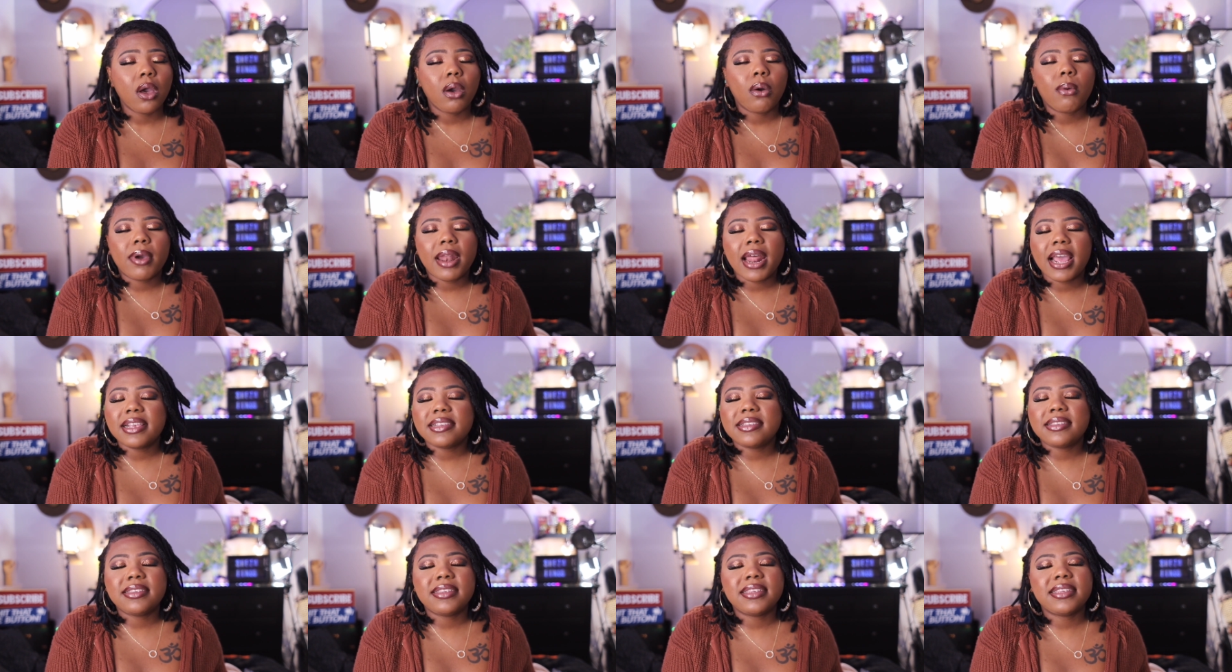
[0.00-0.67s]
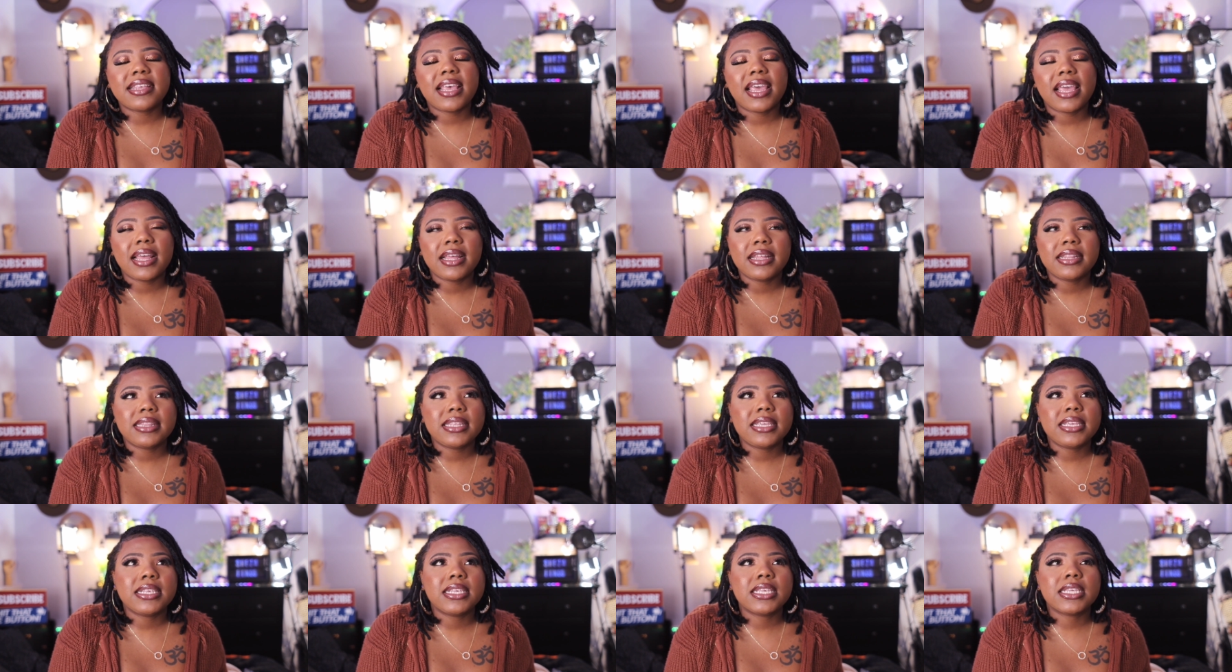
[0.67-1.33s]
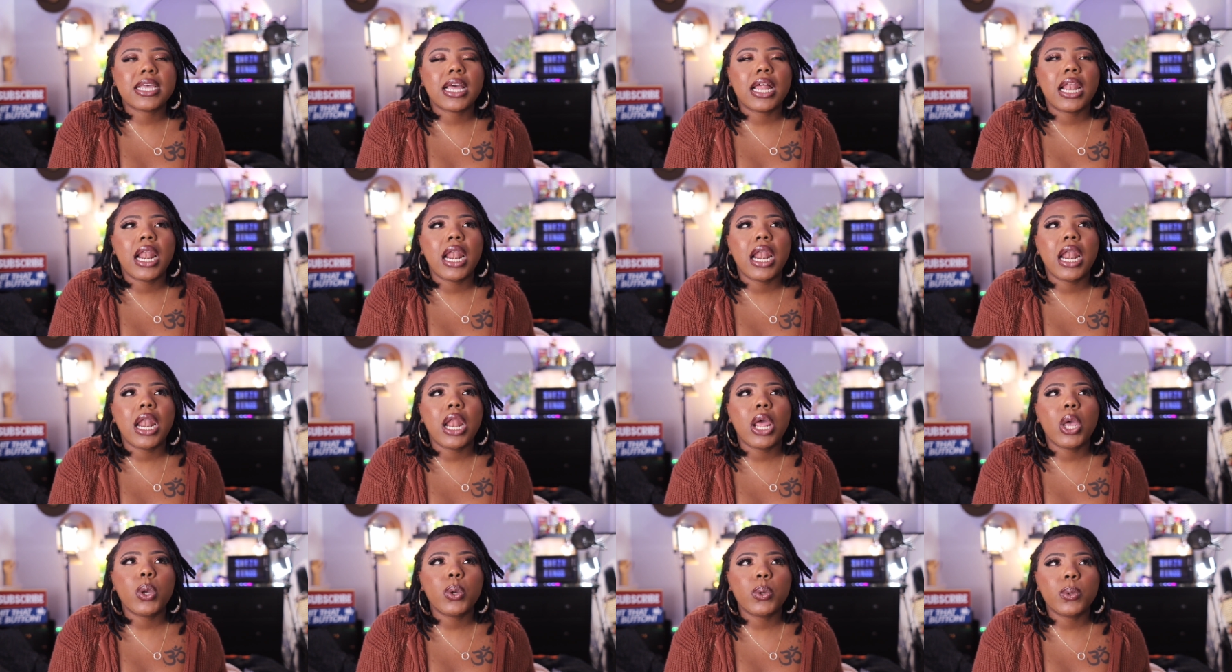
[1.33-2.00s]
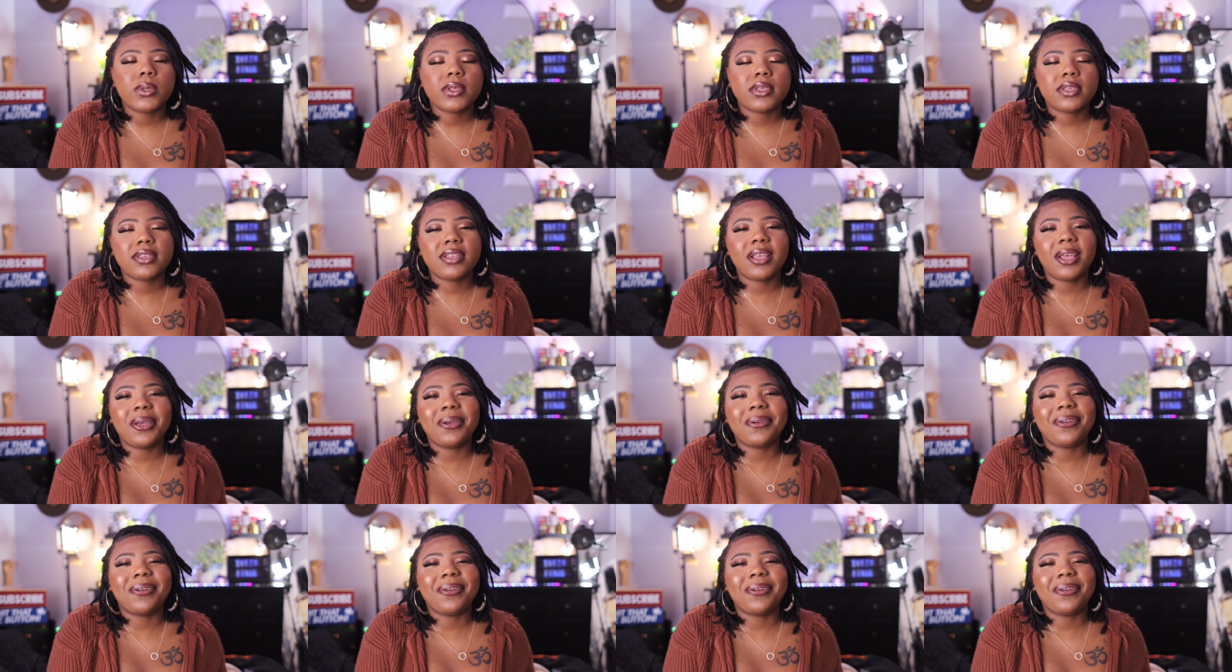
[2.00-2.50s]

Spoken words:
When I say these clothes,